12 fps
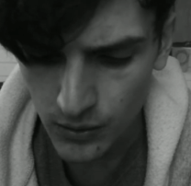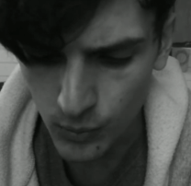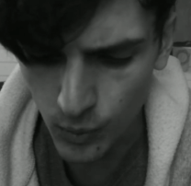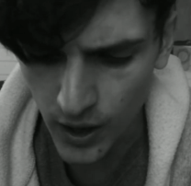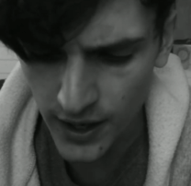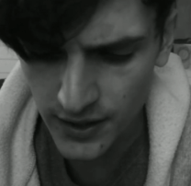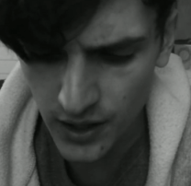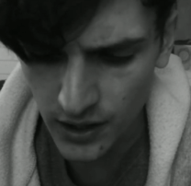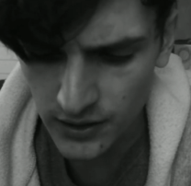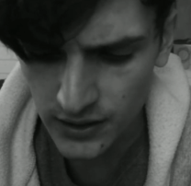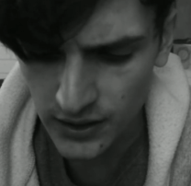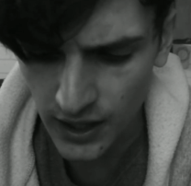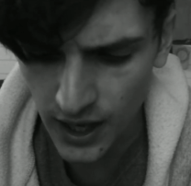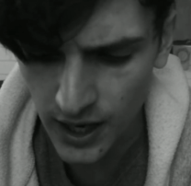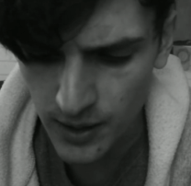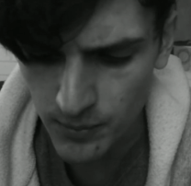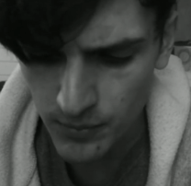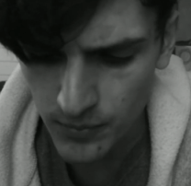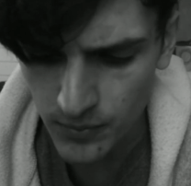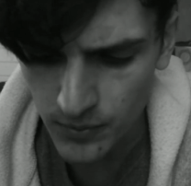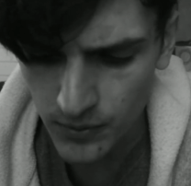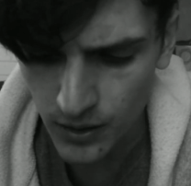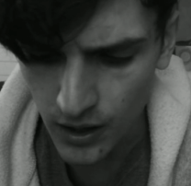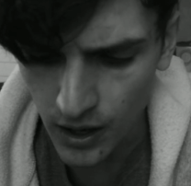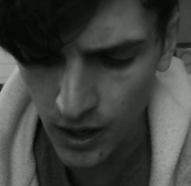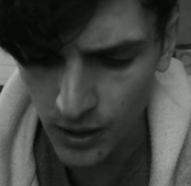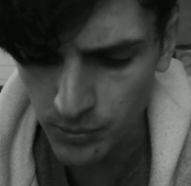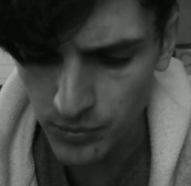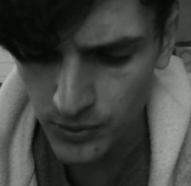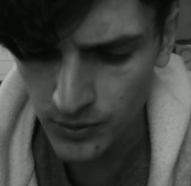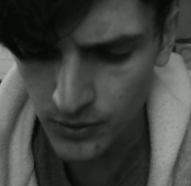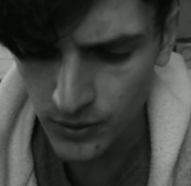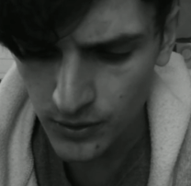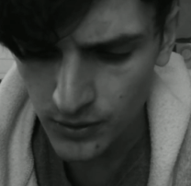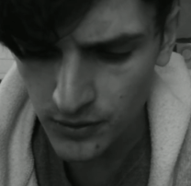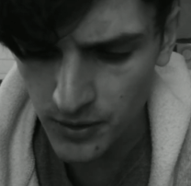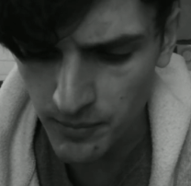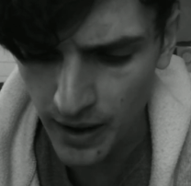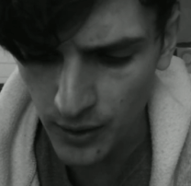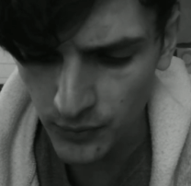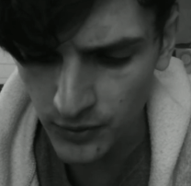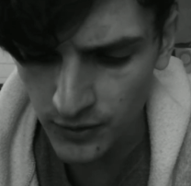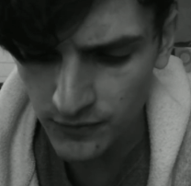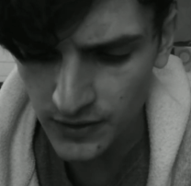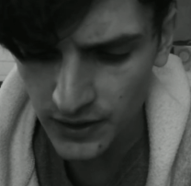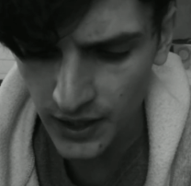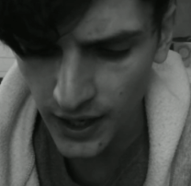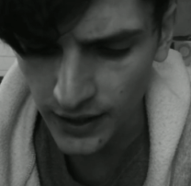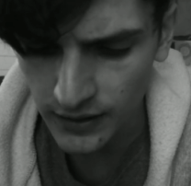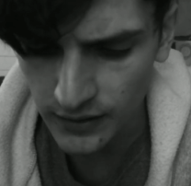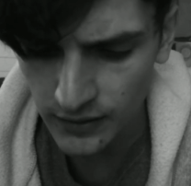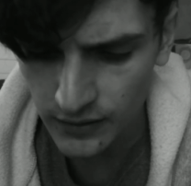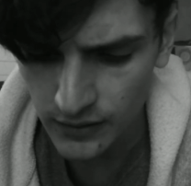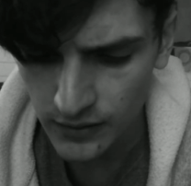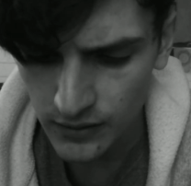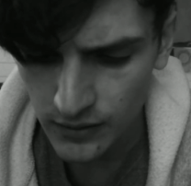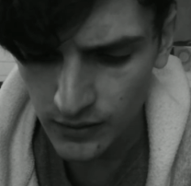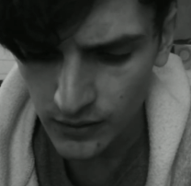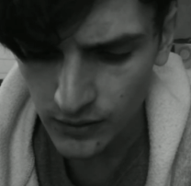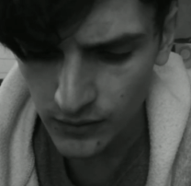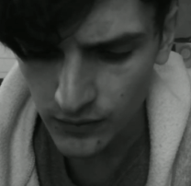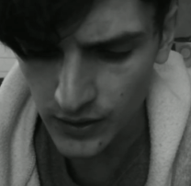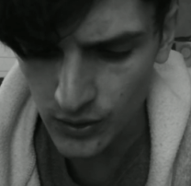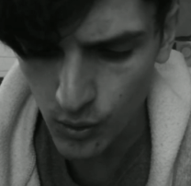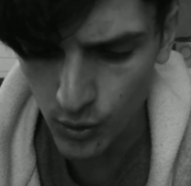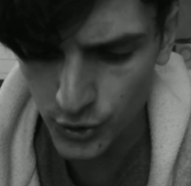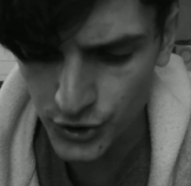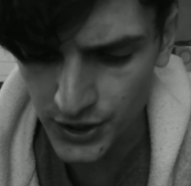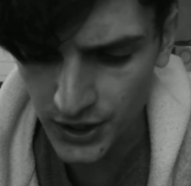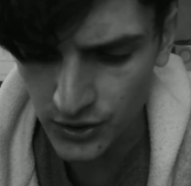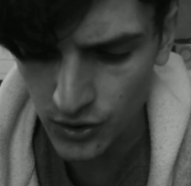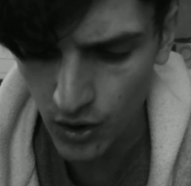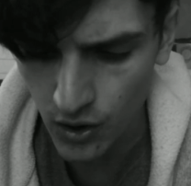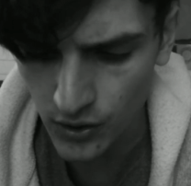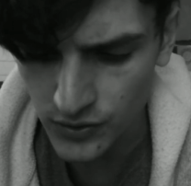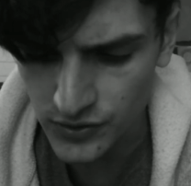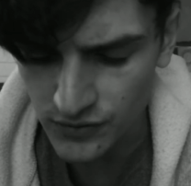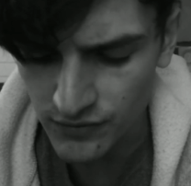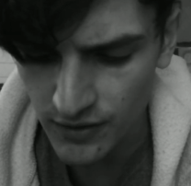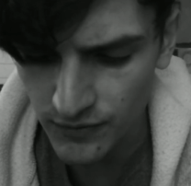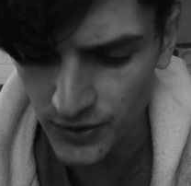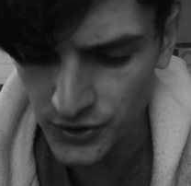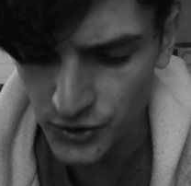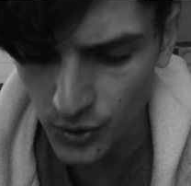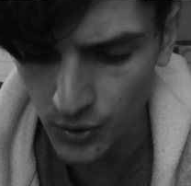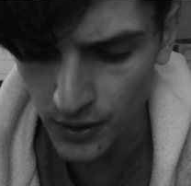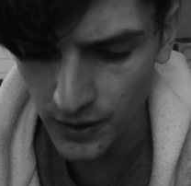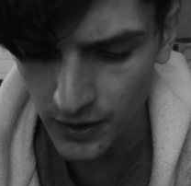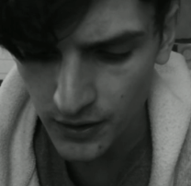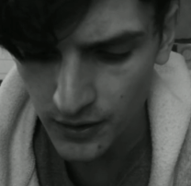Why not climb up the mountain of delight, the origin and cause of every joy?